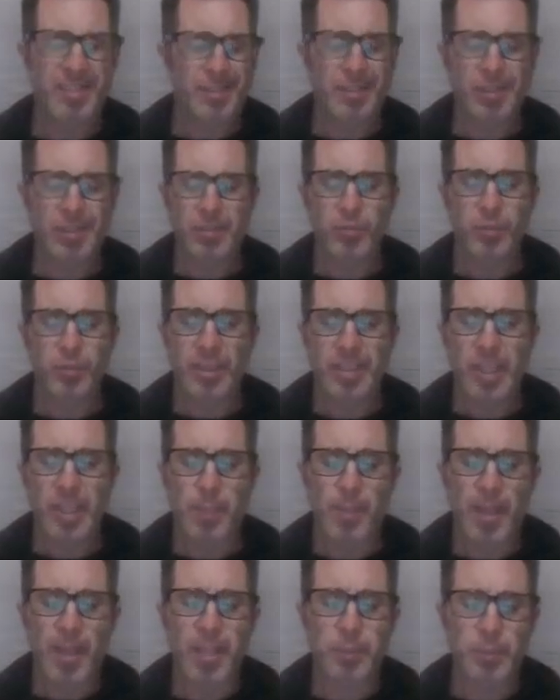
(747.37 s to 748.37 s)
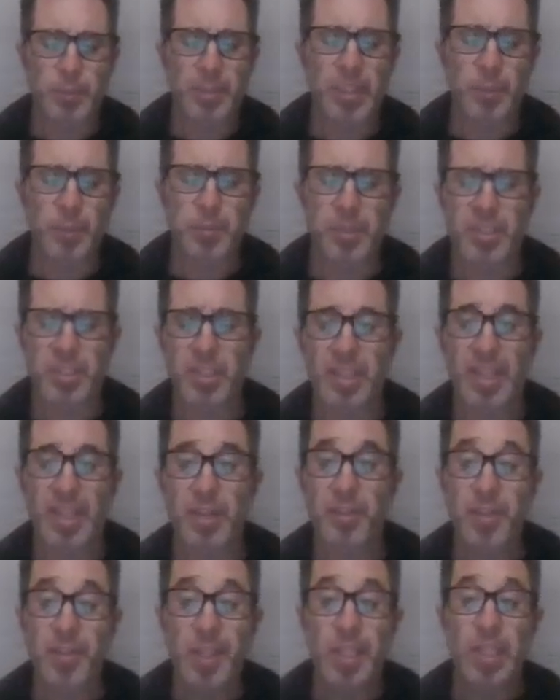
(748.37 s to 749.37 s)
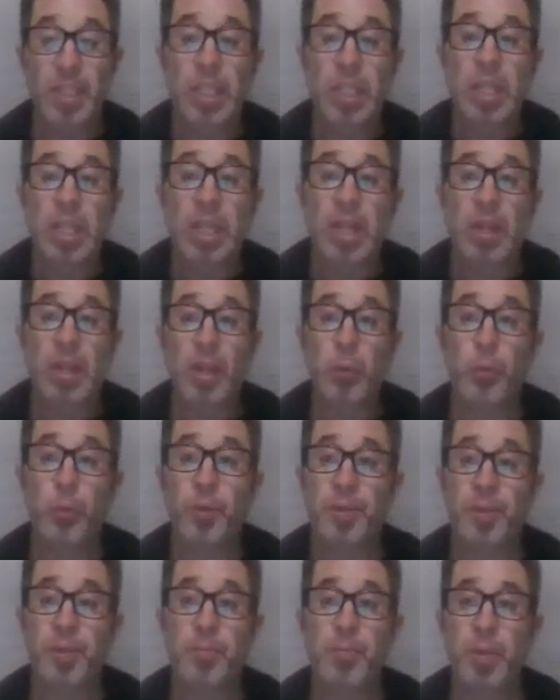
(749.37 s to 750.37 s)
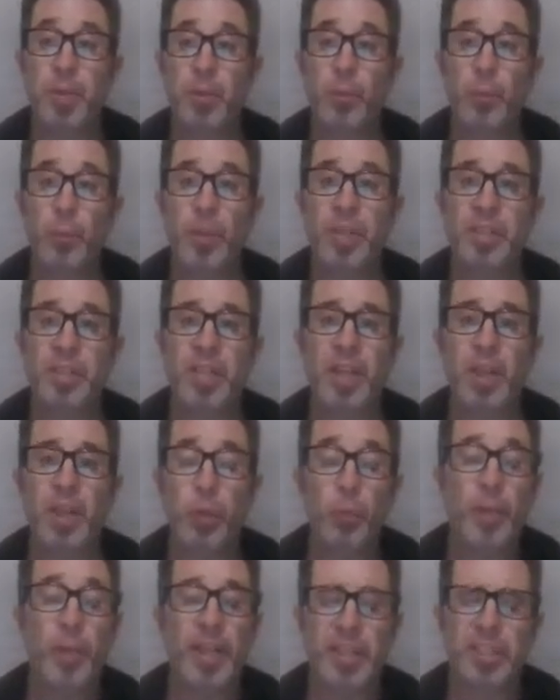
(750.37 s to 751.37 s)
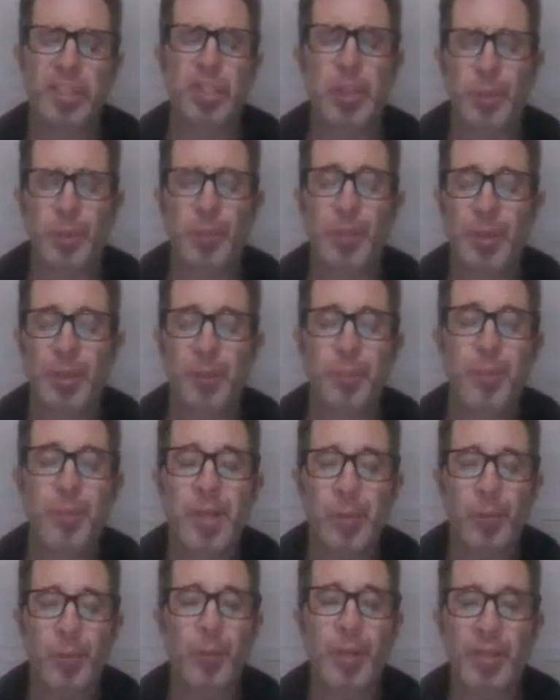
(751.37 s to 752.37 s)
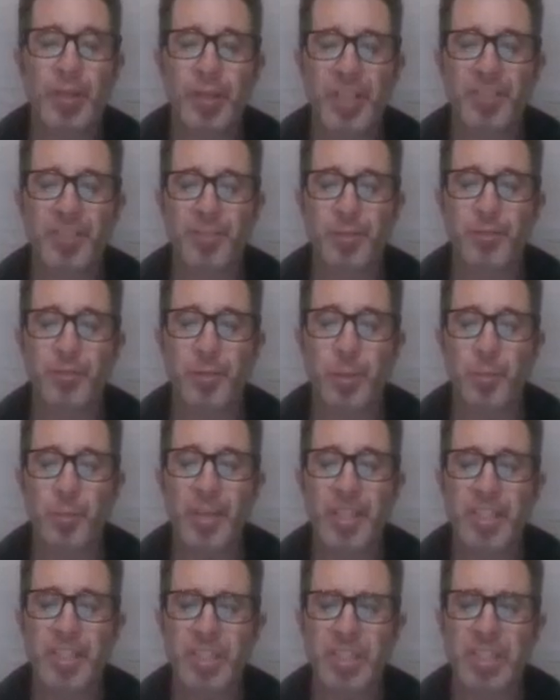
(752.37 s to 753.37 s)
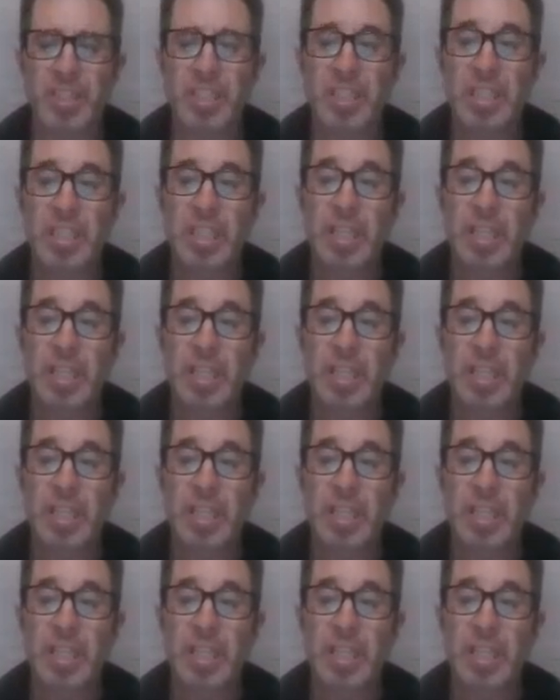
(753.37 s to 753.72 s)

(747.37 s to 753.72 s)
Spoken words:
It's really not possible to keep your cell healthy with the minimum wage formulation.